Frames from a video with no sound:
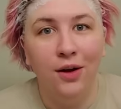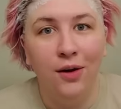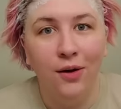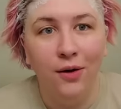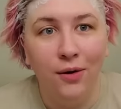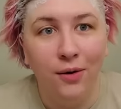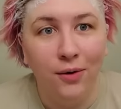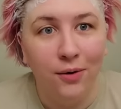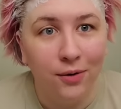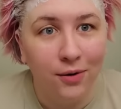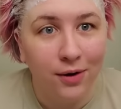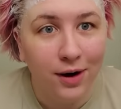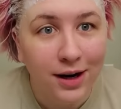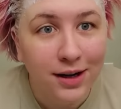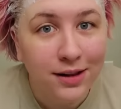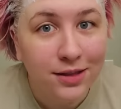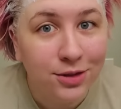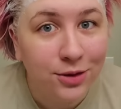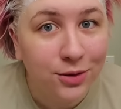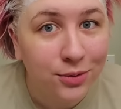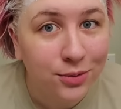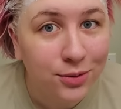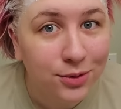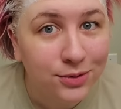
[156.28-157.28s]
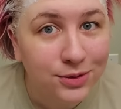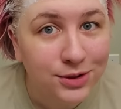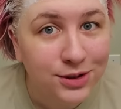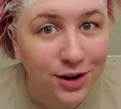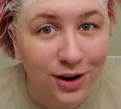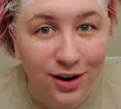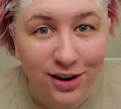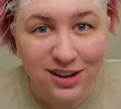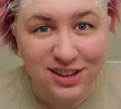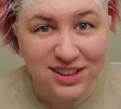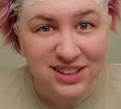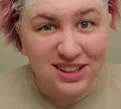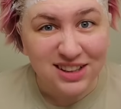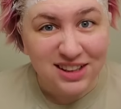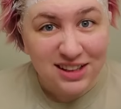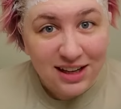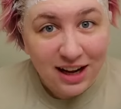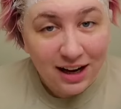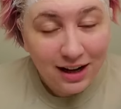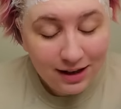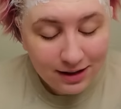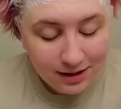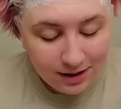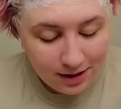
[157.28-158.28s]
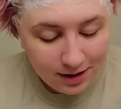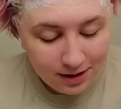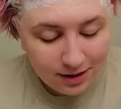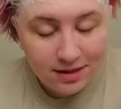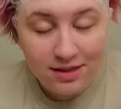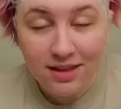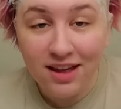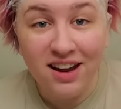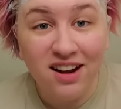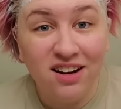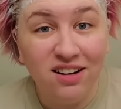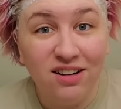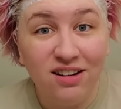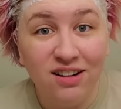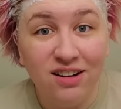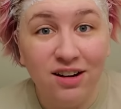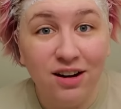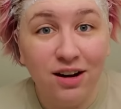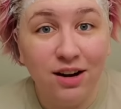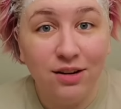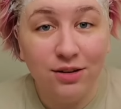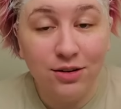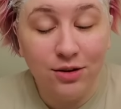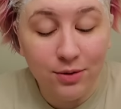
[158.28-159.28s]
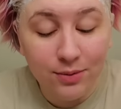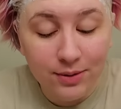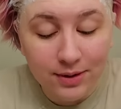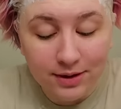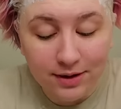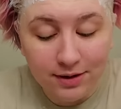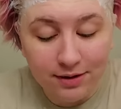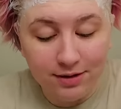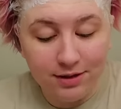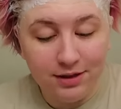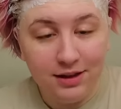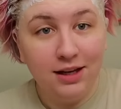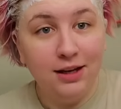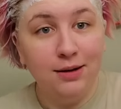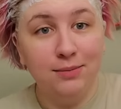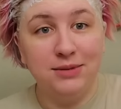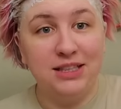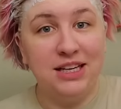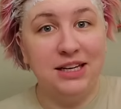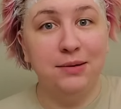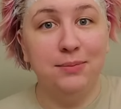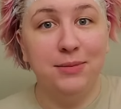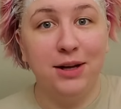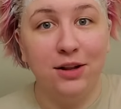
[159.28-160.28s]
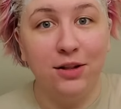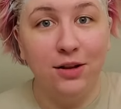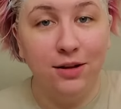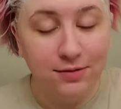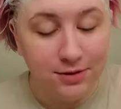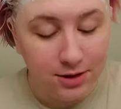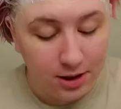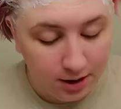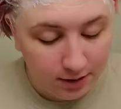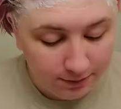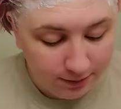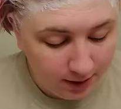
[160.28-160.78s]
All right, the roots are done. They are doing their thing. I'm taking my gloves off.